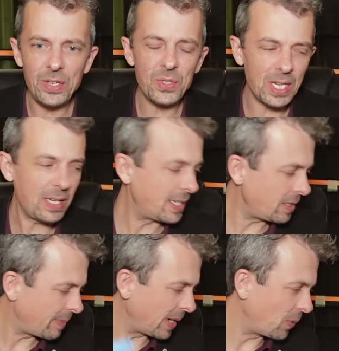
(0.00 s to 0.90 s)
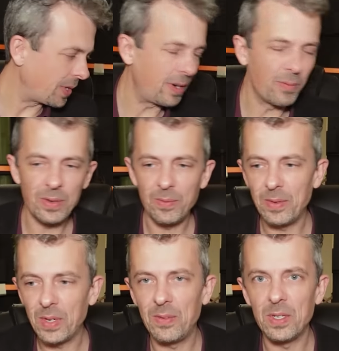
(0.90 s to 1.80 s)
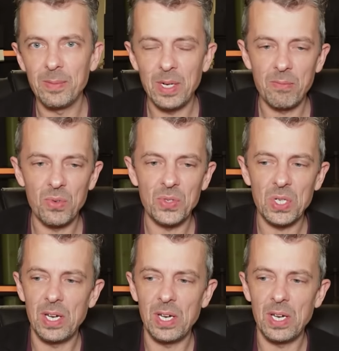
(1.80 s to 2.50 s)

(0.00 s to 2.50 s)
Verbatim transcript: the Uzi, I didn't pick one up. We've, we've covered them a number of